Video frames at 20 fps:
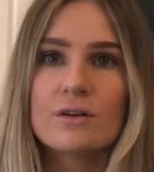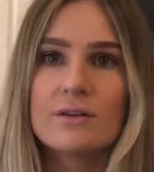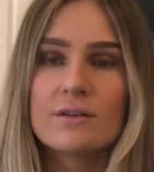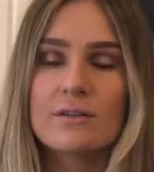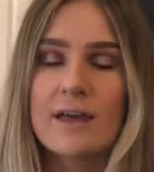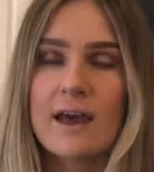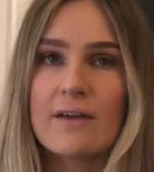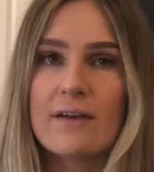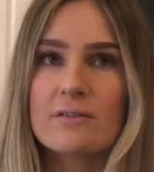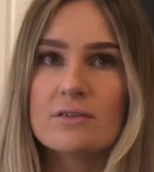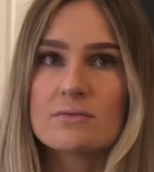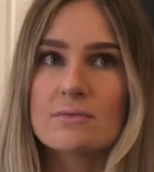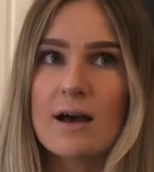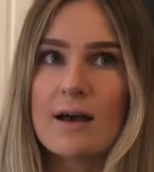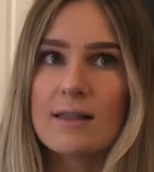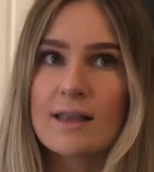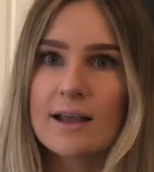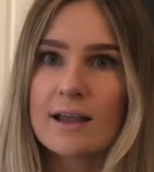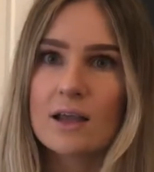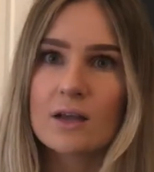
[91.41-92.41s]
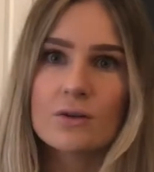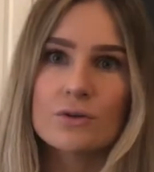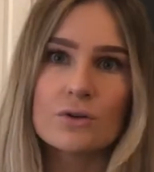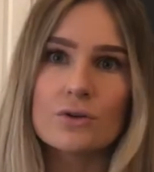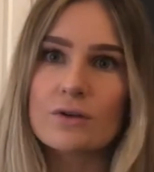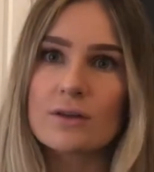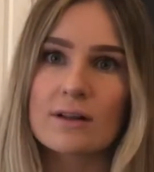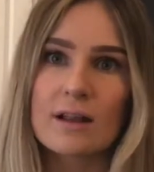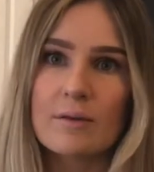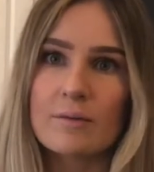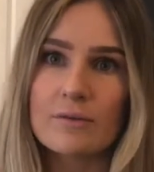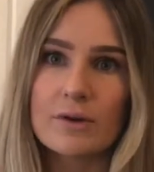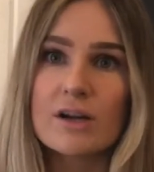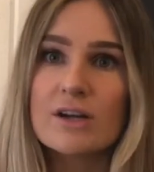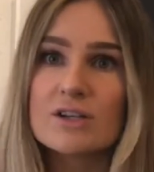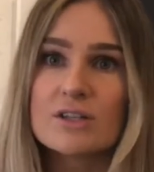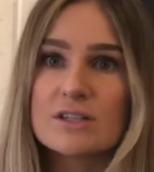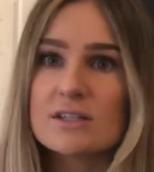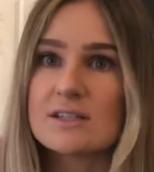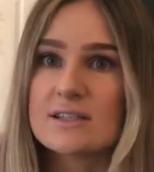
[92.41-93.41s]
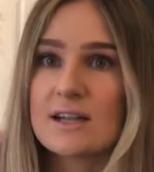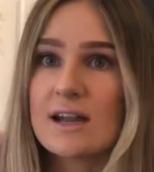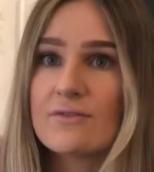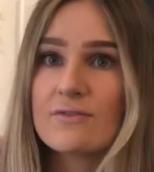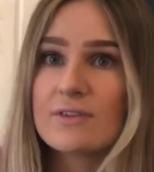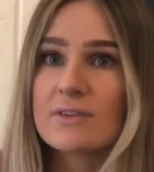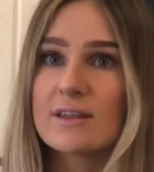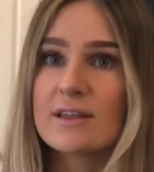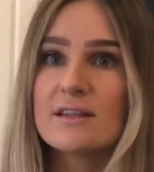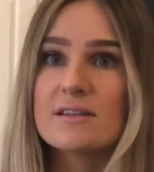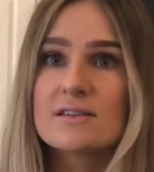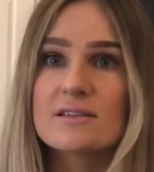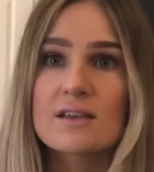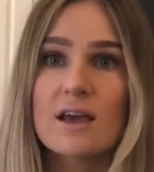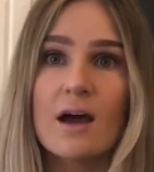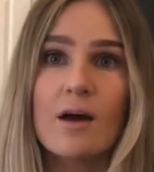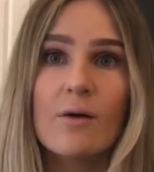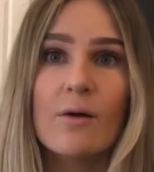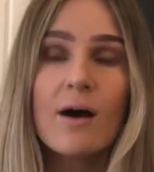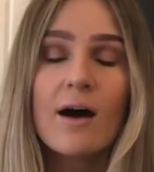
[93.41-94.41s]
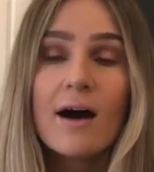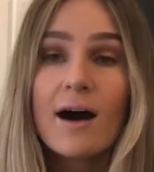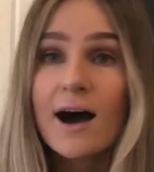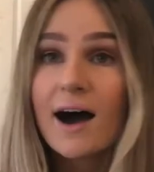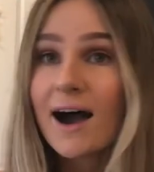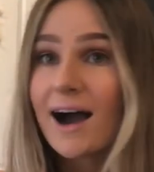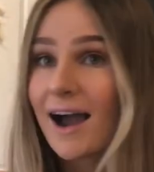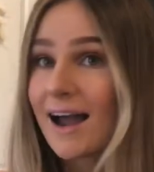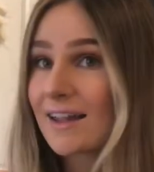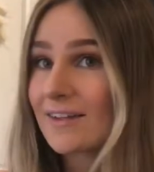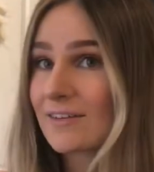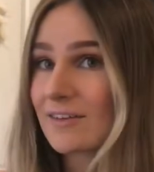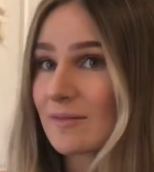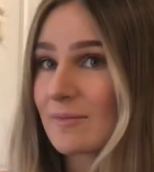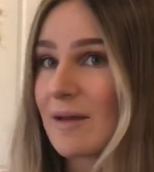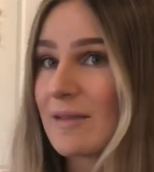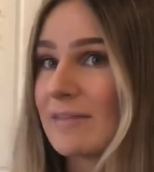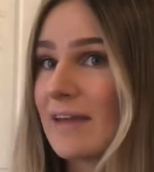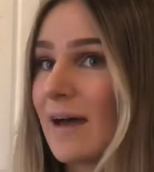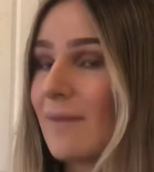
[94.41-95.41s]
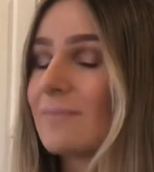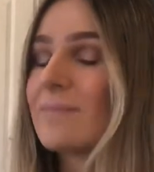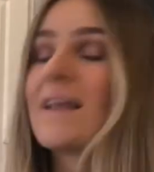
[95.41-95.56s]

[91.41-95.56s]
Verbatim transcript: there as well like new collaborations and everything so highly recommend that